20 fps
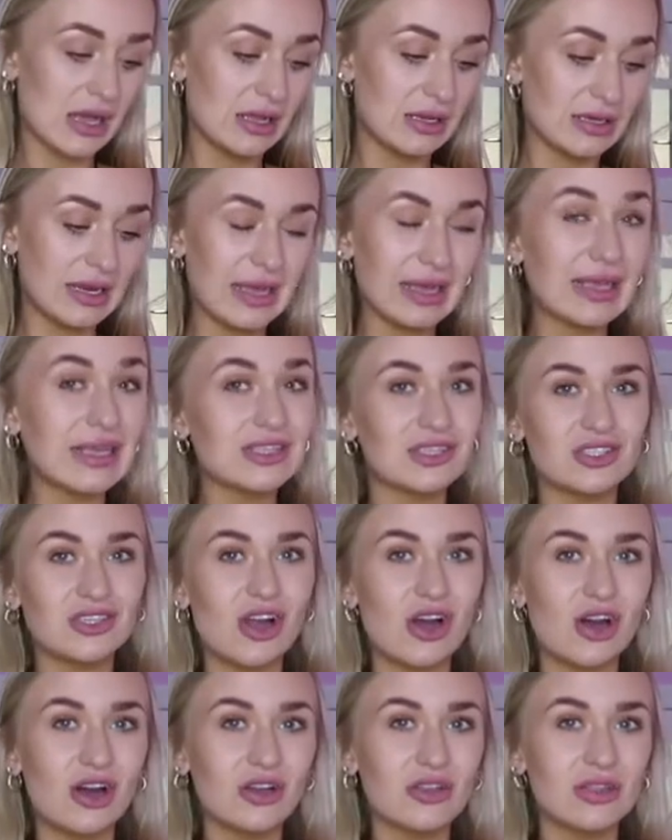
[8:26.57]
like it's
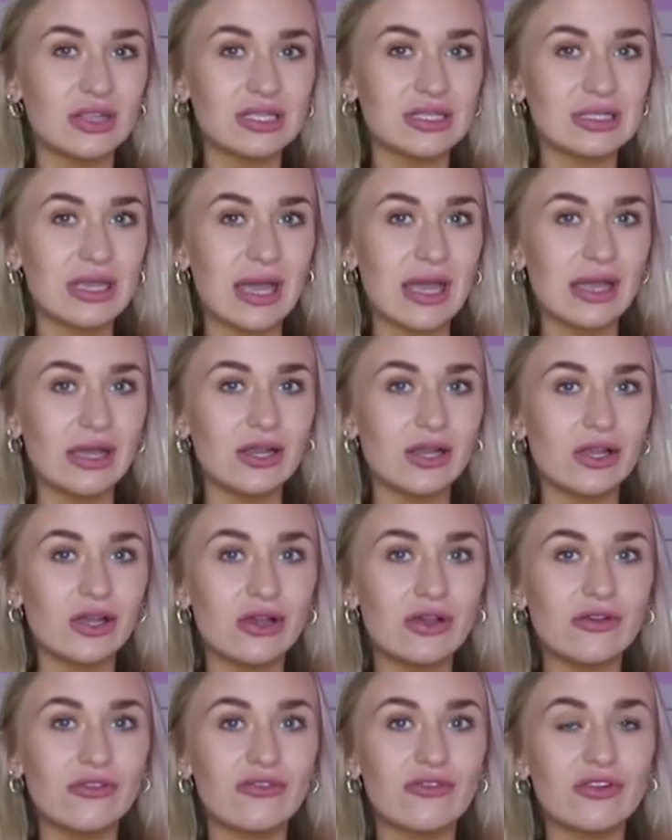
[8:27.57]
not on the scale
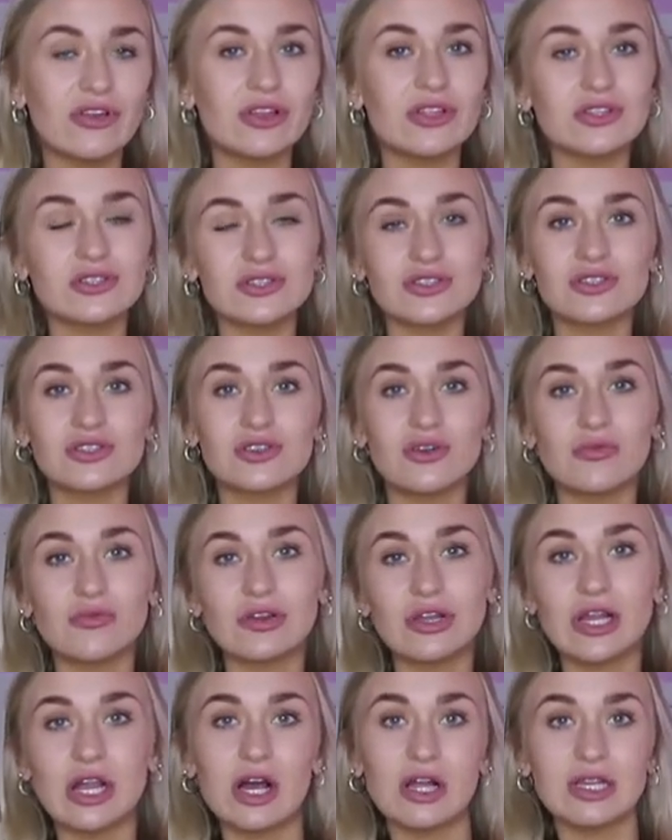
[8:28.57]
of
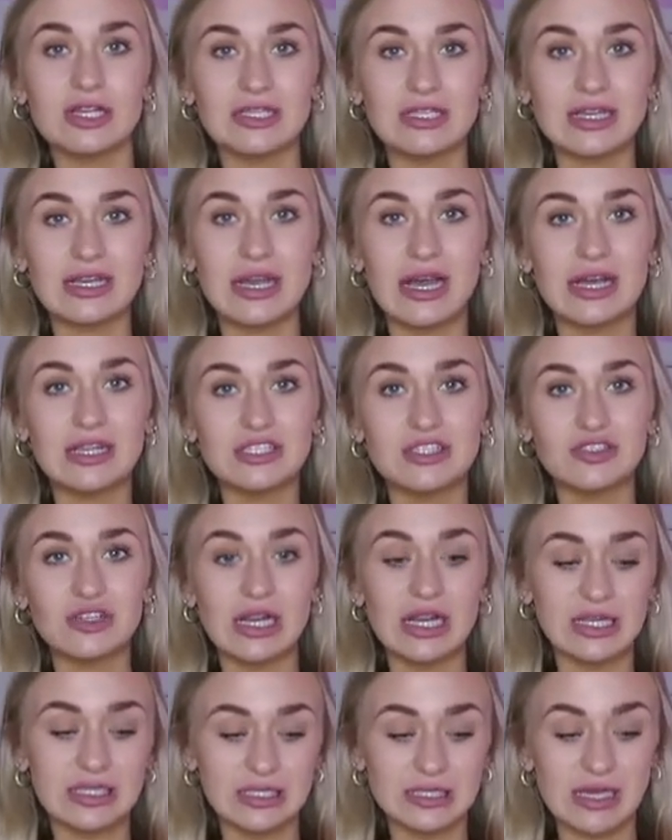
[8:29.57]
summery holiday kind of
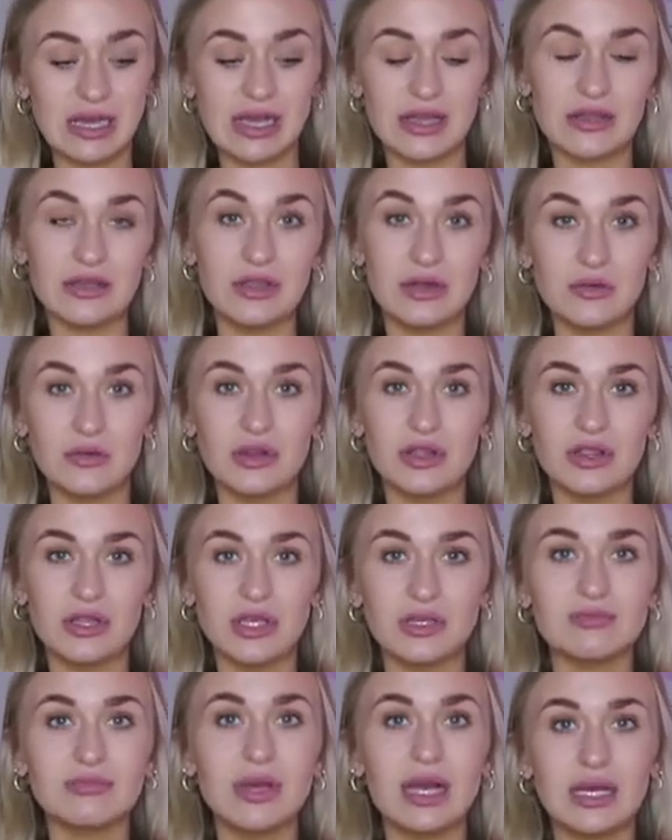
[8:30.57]
dress like that one
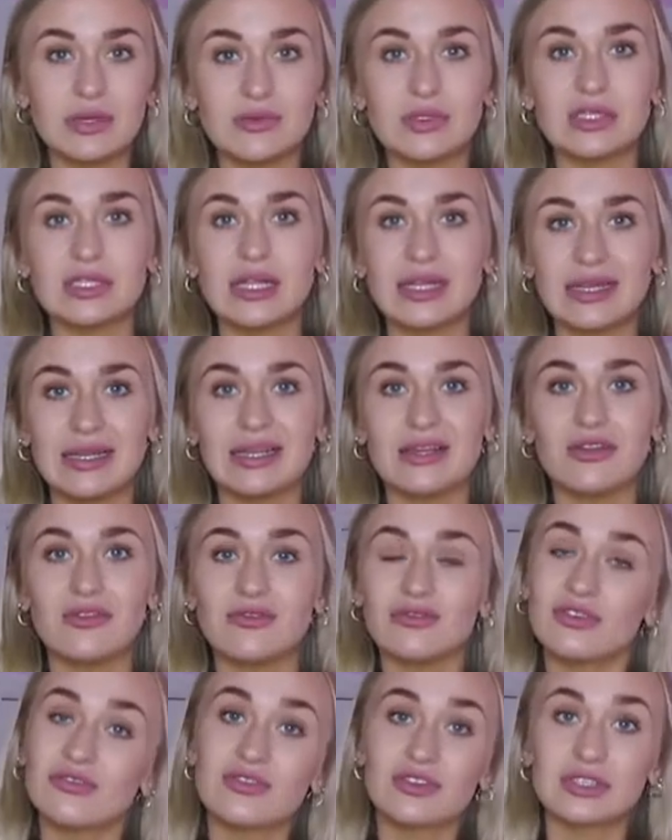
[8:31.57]
that I was clearly in
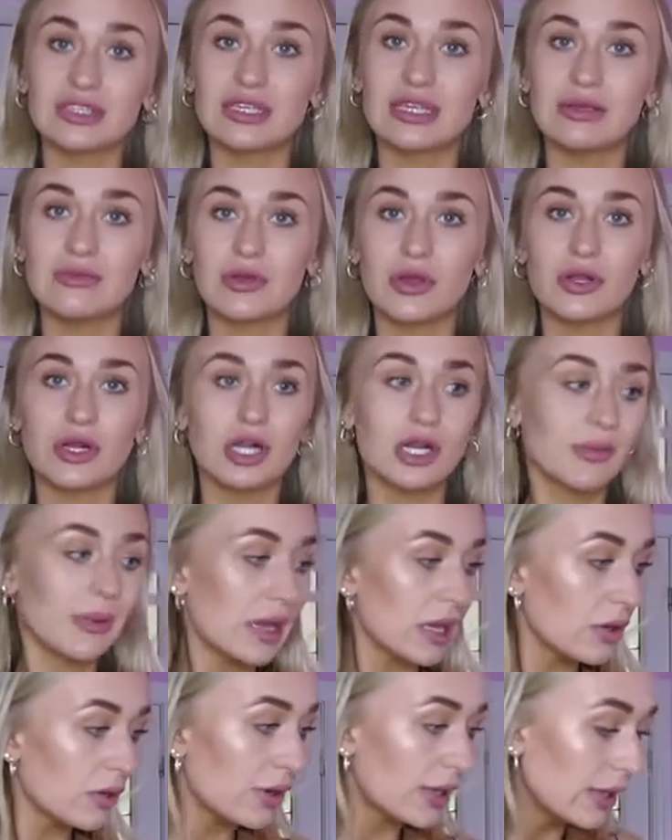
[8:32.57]
love with because I keep going on
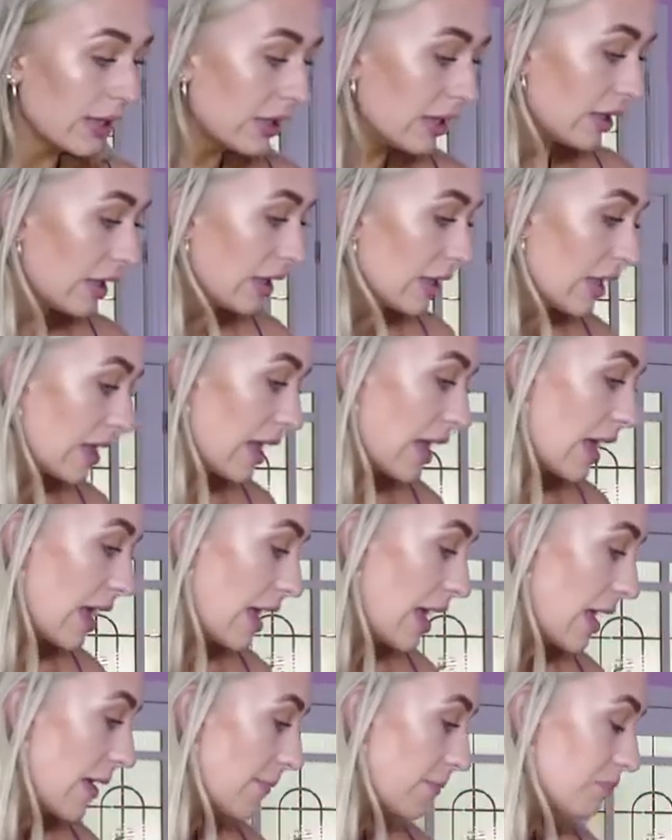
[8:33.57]
about
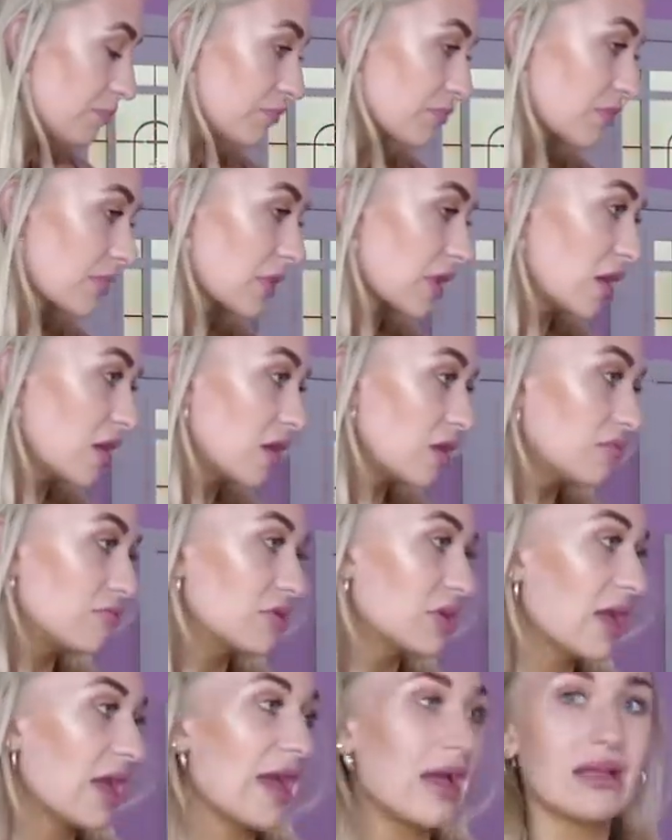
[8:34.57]
um
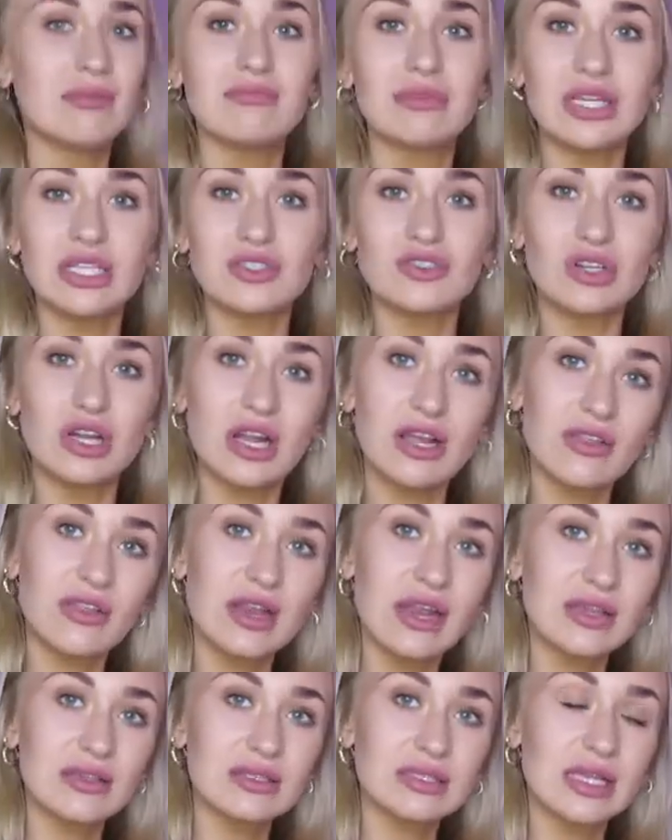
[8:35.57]
but yeah let's try on the
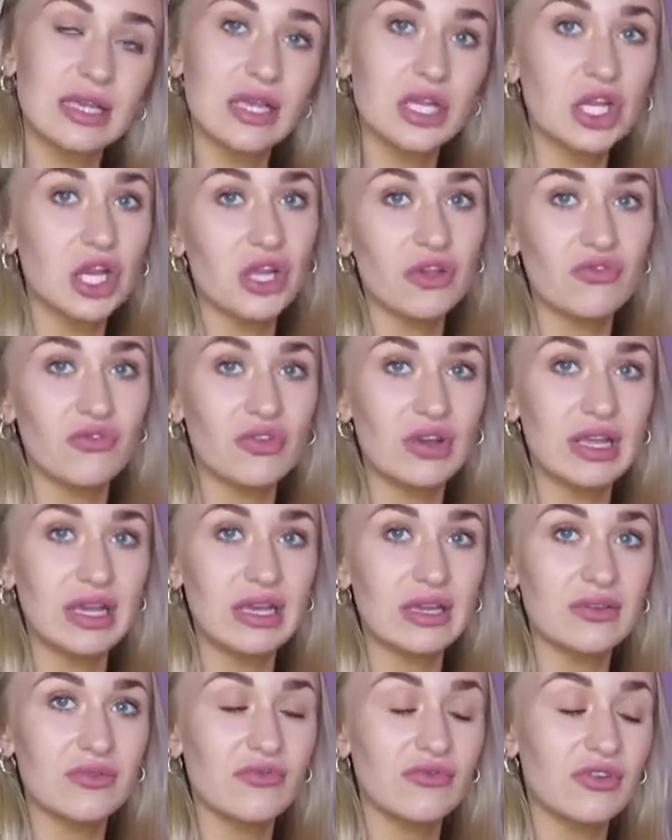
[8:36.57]
next thing and hopefully
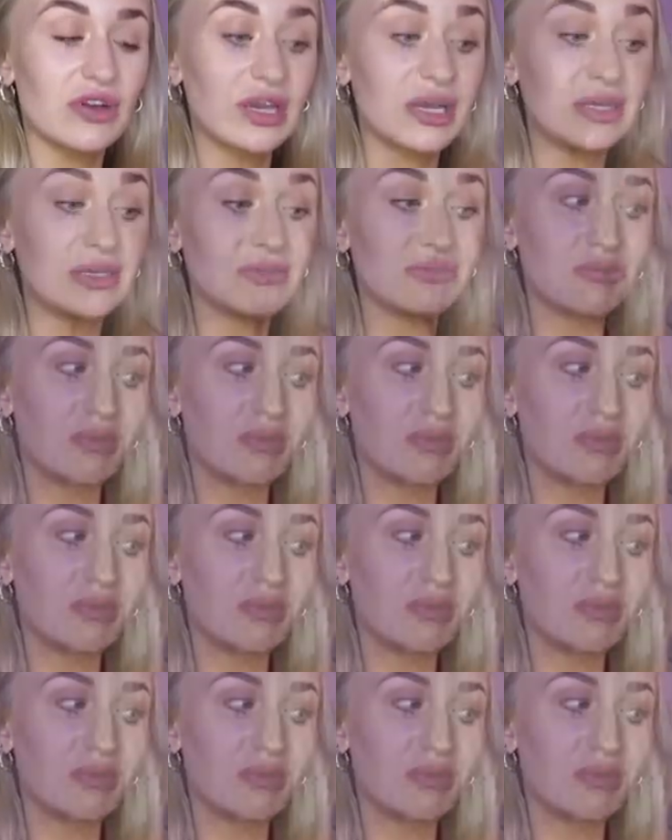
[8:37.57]
I can find